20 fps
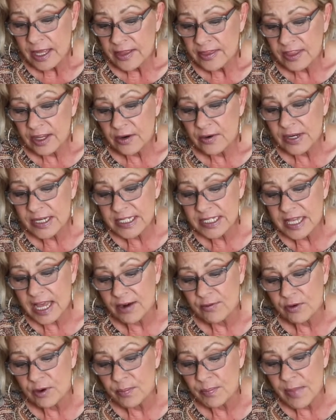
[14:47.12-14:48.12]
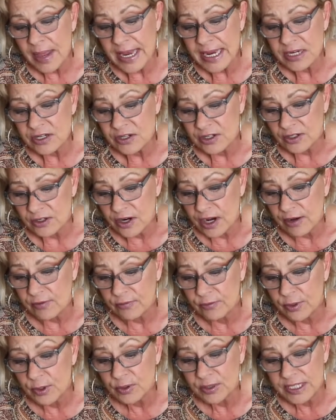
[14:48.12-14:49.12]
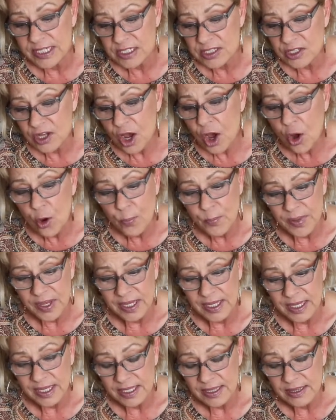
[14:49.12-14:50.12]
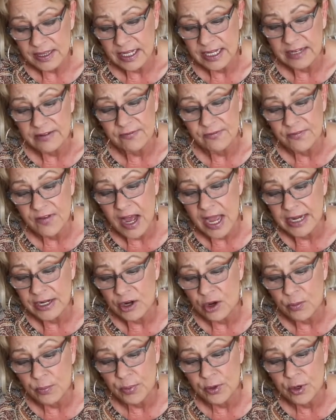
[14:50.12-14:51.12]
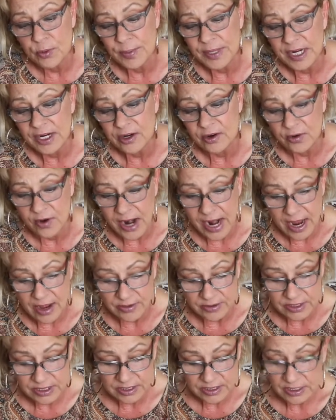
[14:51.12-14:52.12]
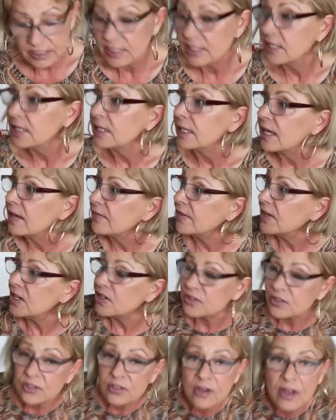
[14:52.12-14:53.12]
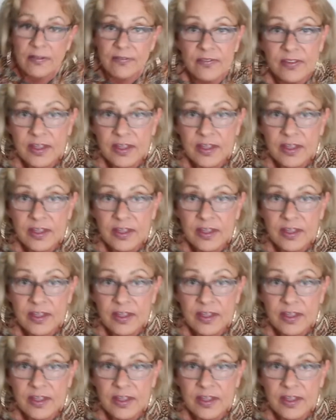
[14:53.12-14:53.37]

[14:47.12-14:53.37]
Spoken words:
There is that remainder of rootless hoping that can find no permanent ground. I've got to turn off